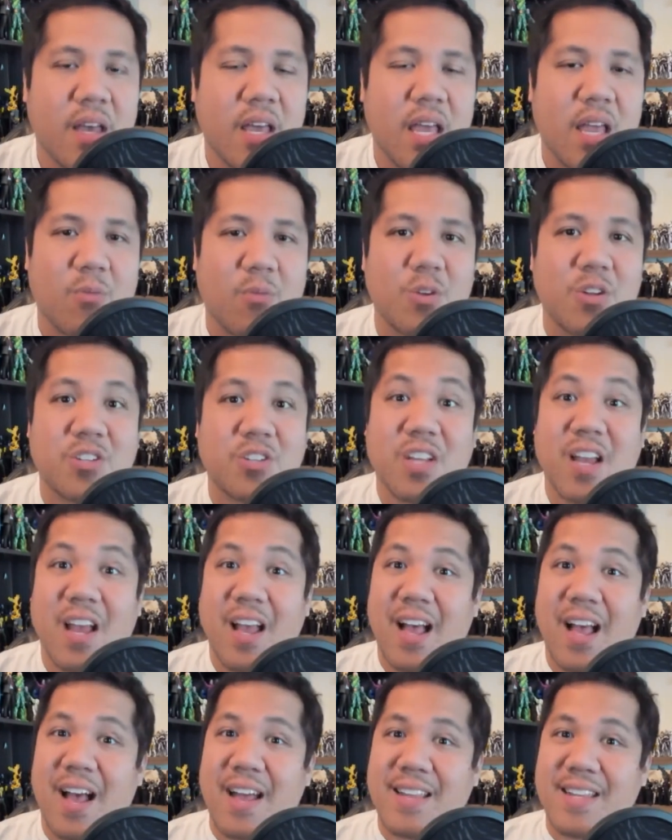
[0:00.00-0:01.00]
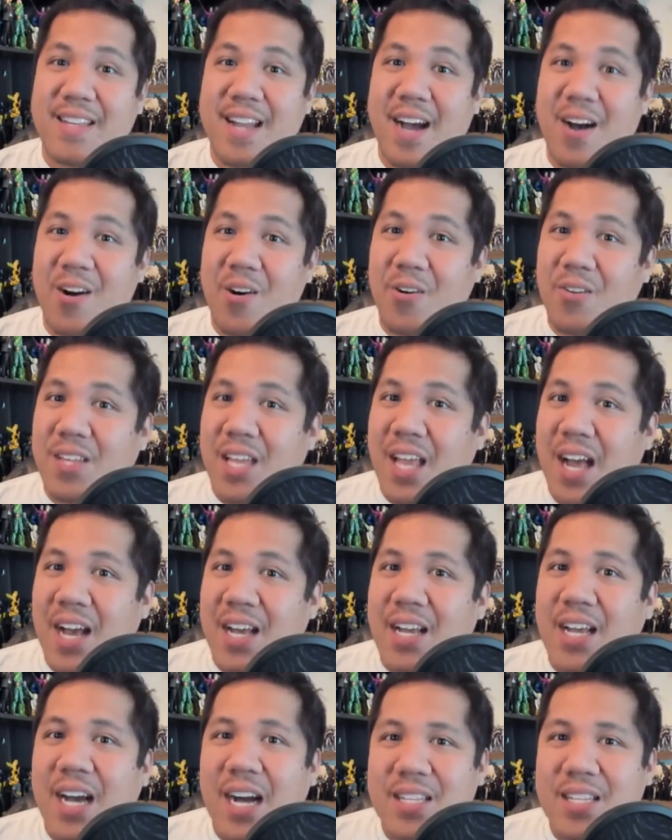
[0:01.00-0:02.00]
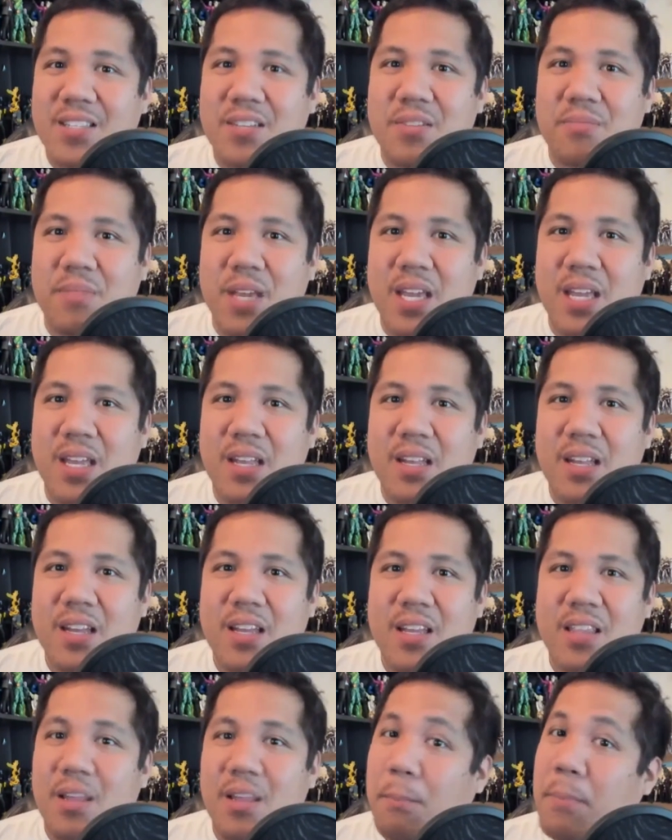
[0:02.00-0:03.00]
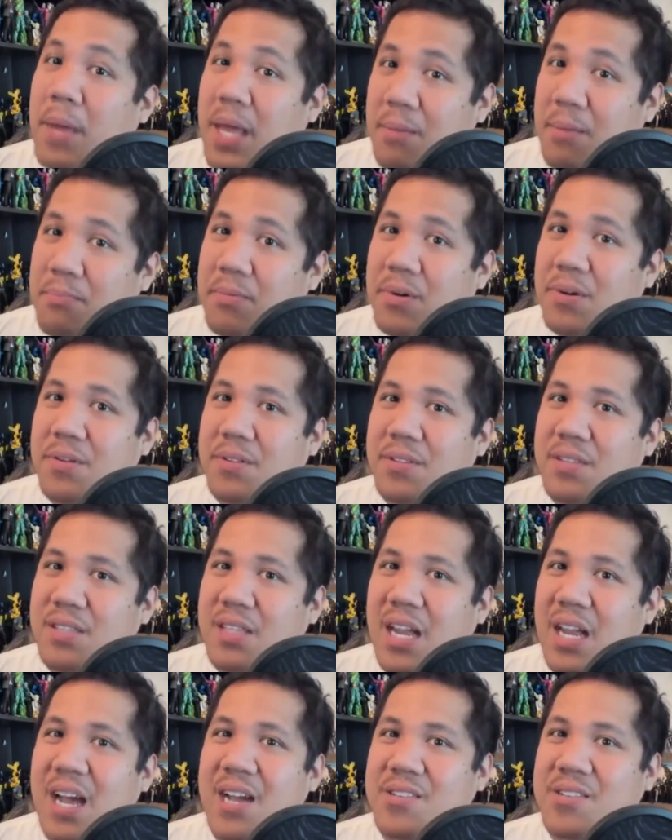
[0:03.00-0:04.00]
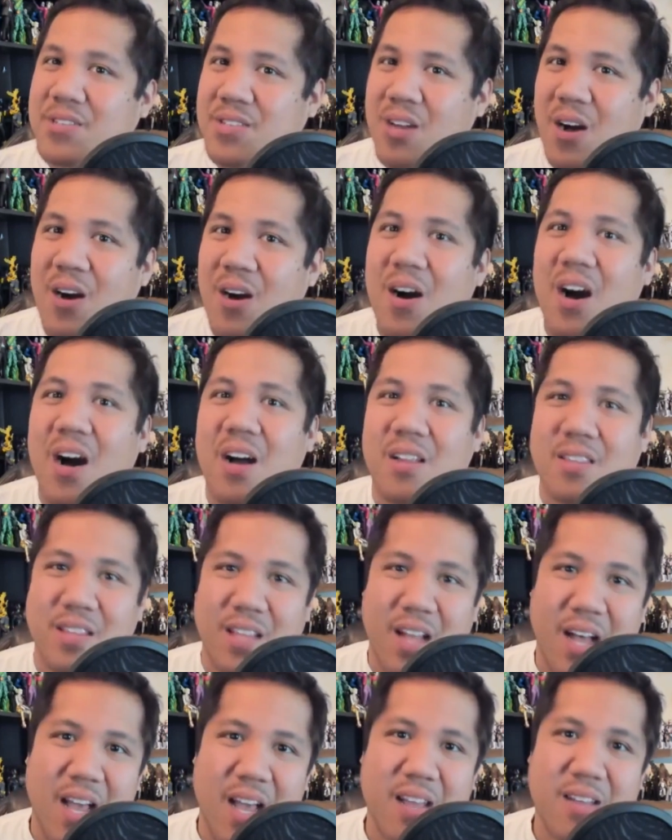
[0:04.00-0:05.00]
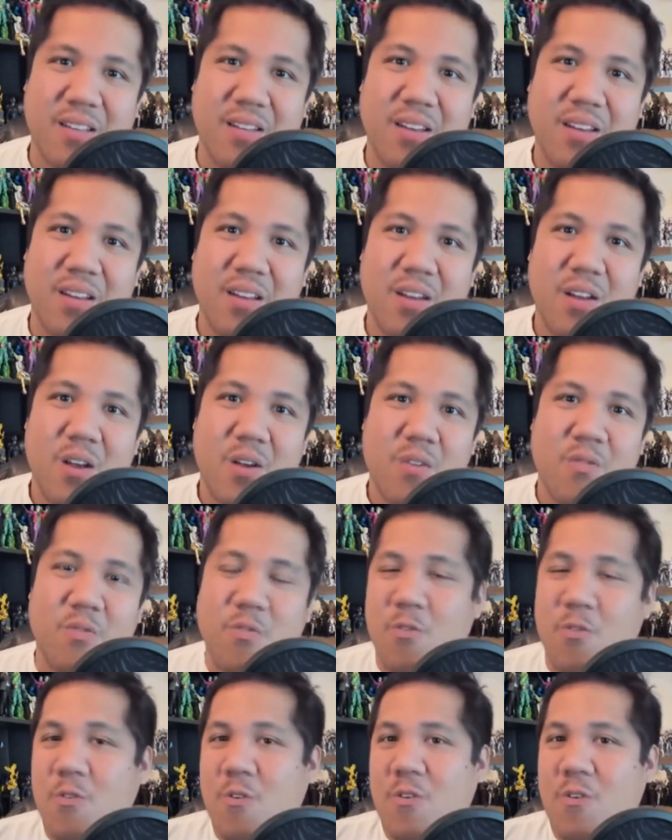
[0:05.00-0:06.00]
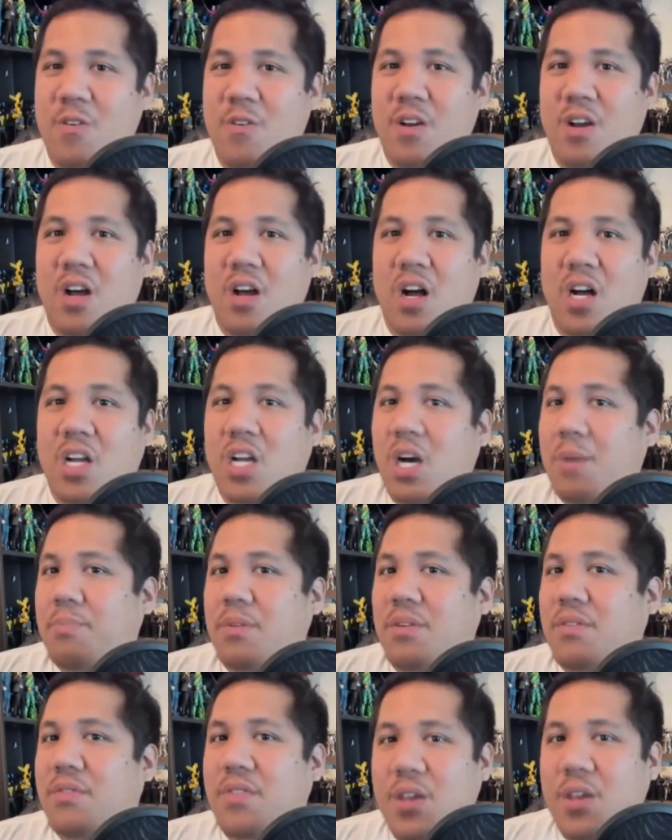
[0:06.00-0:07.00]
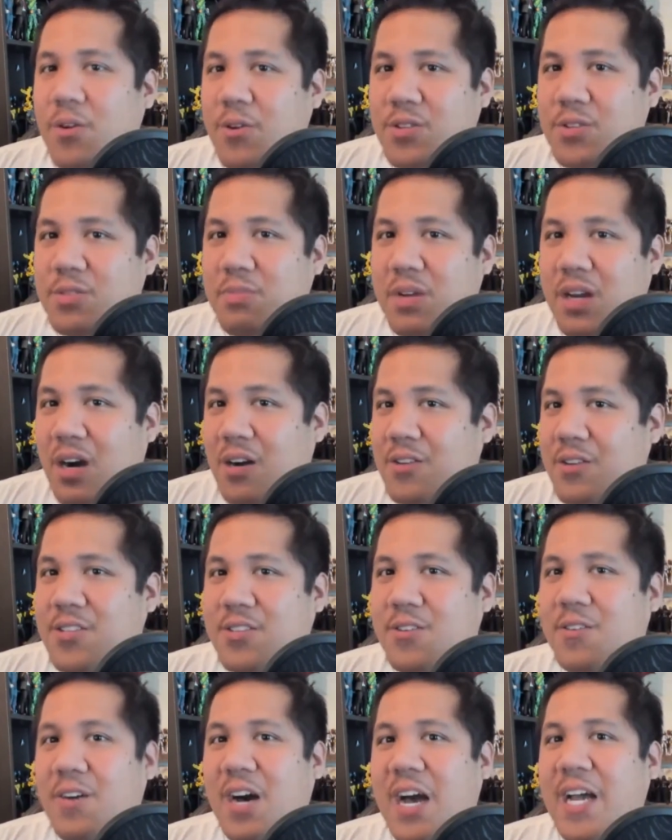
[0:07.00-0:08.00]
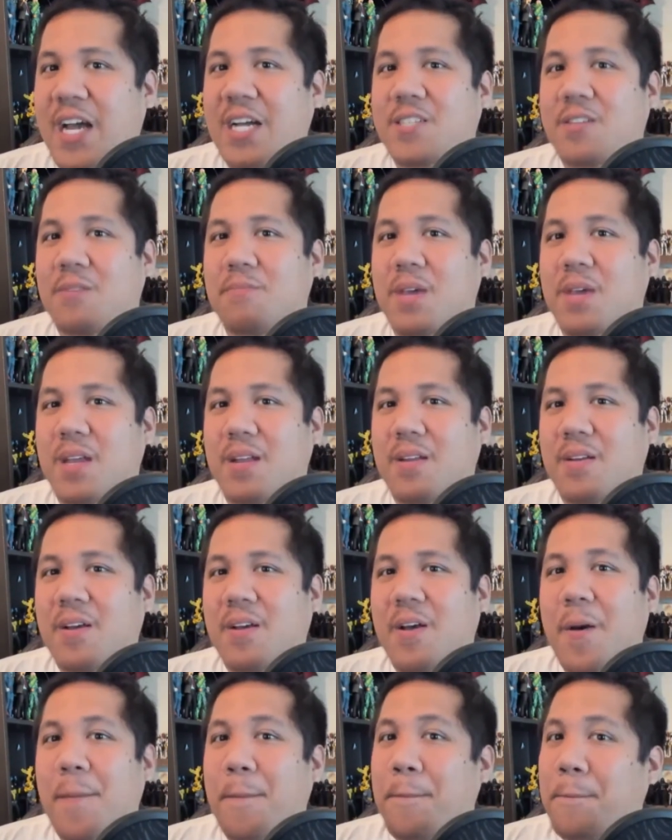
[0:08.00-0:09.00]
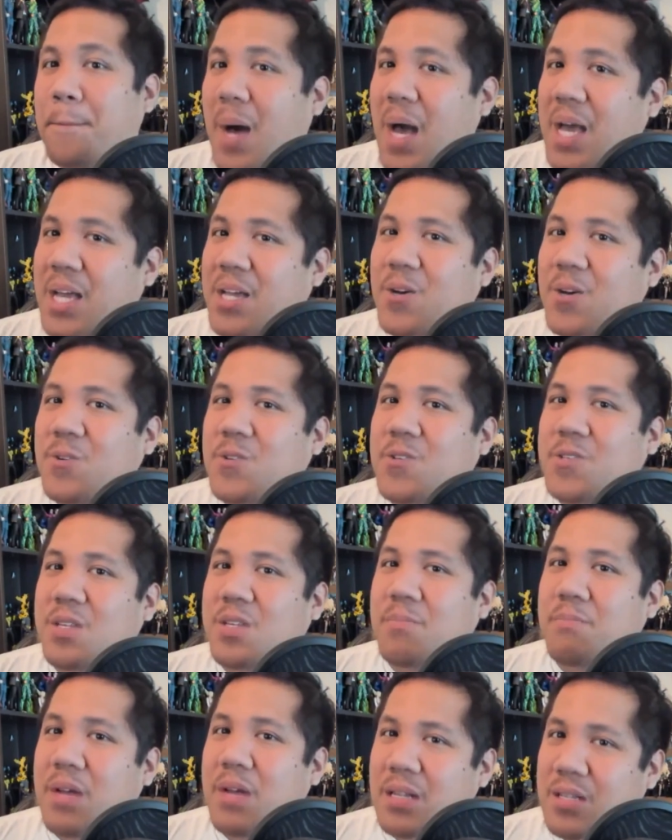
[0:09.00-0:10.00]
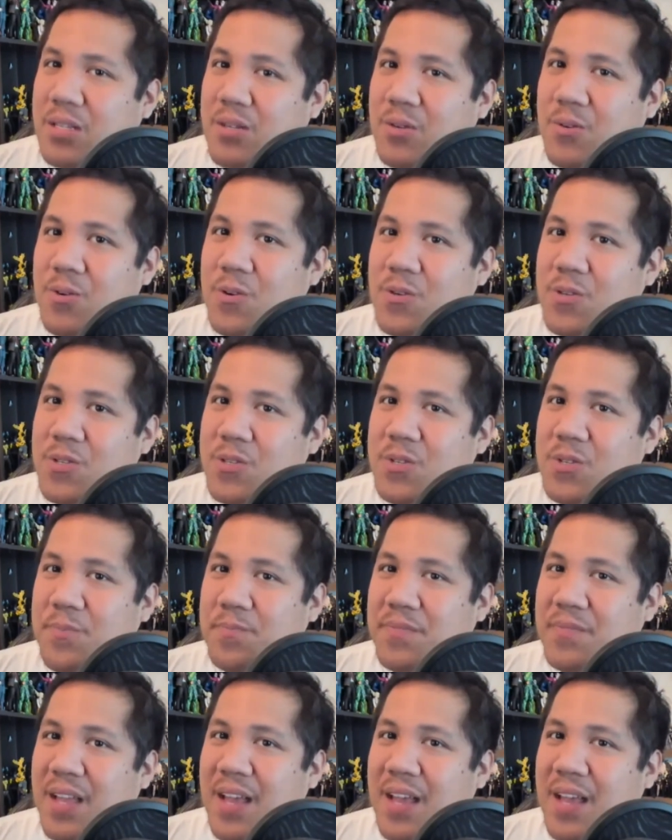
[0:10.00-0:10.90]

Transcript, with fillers: in which not only I got to meet the people that I saw online for a couple of years, but also I got to meet my coaches and mentors.